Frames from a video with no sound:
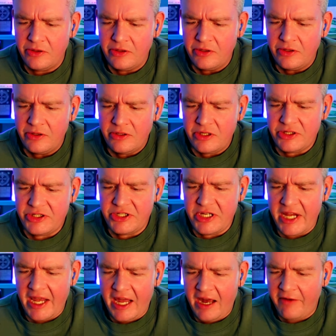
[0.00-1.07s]
Is she
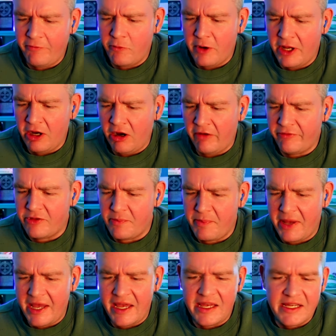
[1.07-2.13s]
halfway off the
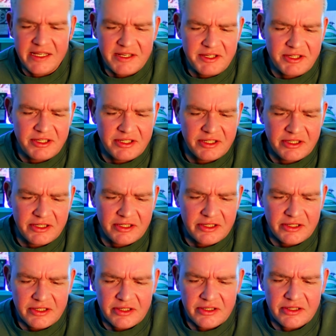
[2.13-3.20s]
bed?
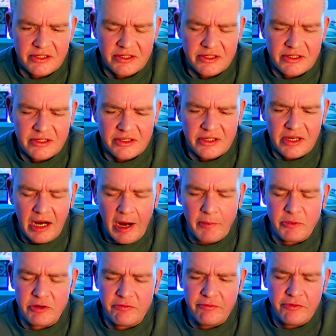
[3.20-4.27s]
I'm
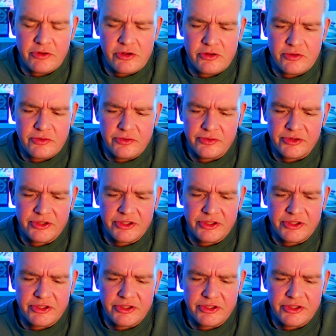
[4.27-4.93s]
confused.